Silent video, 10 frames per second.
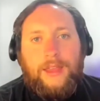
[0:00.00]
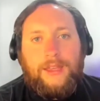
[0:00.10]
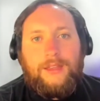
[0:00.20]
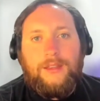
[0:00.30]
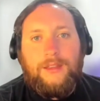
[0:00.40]

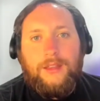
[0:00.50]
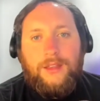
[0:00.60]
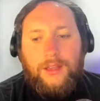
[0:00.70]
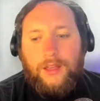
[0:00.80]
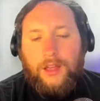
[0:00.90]
Like
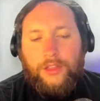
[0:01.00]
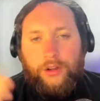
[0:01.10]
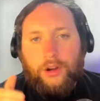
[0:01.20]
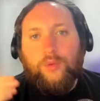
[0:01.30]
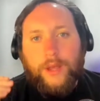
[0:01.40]

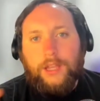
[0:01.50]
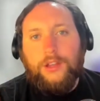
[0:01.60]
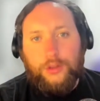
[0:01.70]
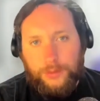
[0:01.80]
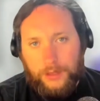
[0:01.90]
there are
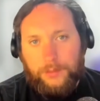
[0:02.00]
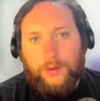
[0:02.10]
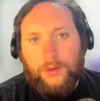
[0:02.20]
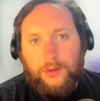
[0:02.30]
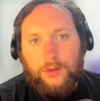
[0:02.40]
regular
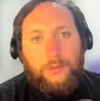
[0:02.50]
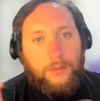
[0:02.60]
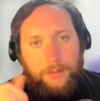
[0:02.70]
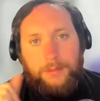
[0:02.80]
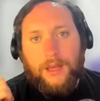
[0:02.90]
people who
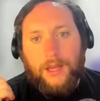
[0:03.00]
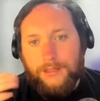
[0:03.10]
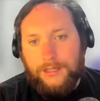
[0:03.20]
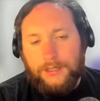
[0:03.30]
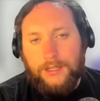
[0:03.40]
might be
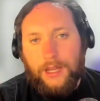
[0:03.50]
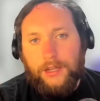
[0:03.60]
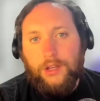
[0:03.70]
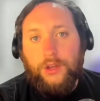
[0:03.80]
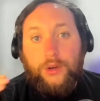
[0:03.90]
on
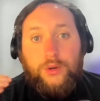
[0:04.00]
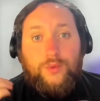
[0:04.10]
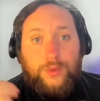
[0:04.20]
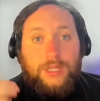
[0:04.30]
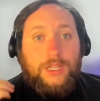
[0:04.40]
TikTok
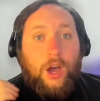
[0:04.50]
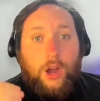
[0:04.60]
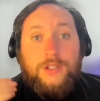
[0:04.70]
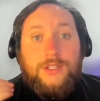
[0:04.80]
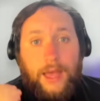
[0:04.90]
who really
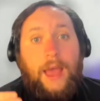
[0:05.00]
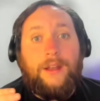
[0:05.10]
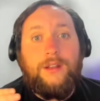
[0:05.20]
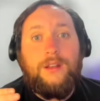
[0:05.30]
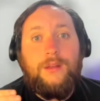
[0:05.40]
are
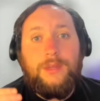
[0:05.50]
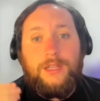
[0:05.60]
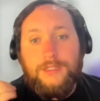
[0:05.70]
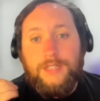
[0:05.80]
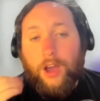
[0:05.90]
sad
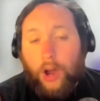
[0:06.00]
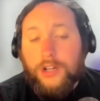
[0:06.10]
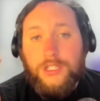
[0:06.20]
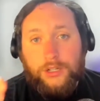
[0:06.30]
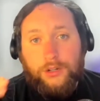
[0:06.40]
because they are
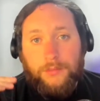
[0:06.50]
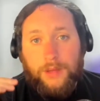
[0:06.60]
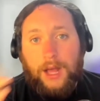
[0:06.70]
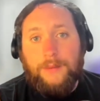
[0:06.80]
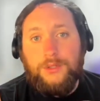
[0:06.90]
single
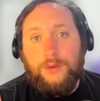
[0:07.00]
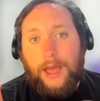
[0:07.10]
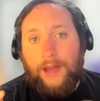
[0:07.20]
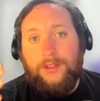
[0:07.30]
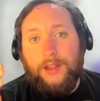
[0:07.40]
moms who
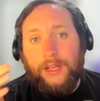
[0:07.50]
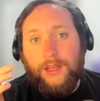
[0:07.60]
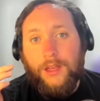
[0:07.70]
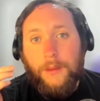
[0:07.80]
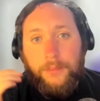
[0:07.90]
have to
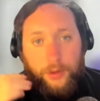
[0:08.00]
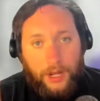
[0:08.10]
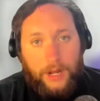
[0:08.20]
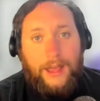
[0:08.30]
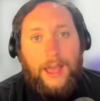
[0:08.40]
like put
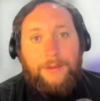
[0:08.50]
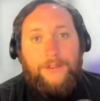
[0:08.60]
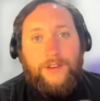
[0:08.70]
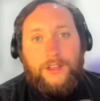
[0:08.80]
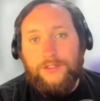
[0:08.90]
on a happy
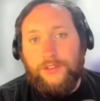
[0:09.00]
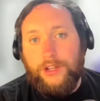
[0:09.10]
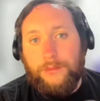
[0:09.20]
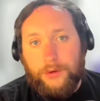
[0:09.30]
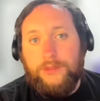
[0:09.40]
face for
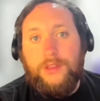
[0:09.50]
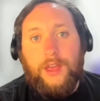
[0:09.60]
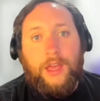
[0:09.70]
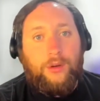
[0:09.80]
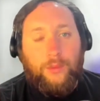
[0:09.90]
their
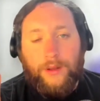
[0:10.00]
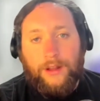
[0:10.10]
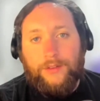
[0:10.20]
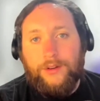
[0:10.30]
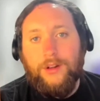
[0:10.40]
birthday or
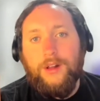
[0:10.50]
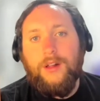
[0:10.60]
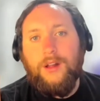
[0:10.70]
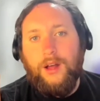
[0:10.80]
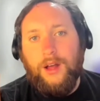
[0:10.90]
whatever
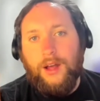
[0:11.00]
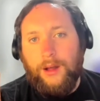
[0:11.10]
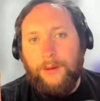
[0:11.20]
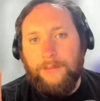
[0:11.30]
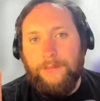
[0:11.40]

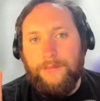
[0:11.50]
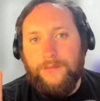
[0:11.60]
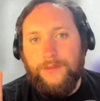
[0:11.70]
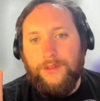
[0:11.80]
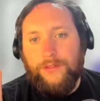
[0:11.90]
um
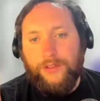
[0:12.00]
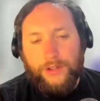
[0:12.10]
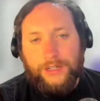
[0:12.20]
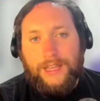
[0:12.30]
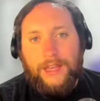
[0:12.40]
for
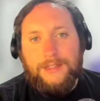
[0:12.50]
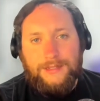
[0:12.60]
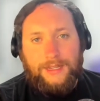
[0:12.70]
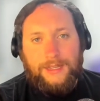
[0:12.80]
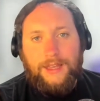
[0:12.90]
their
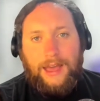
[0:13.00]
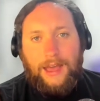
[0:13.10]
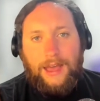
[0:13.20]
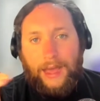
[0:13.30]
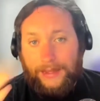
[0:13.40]
kids like
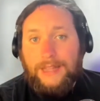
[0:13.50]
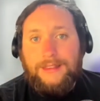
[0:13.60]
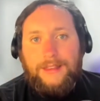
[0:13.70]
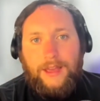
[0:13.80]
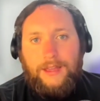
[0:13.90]
i
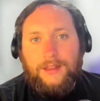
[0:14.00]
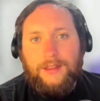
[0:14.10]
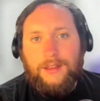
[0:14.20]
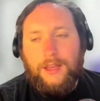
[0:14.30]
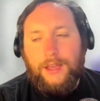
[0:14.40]
get that
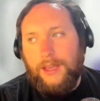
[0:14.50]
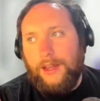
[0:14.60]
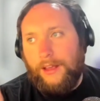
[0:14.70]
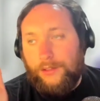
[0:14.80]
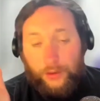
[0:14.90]

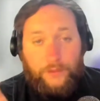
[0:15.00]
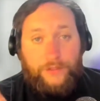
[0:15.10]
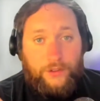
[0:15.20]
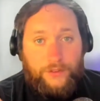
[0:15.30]
and i do feel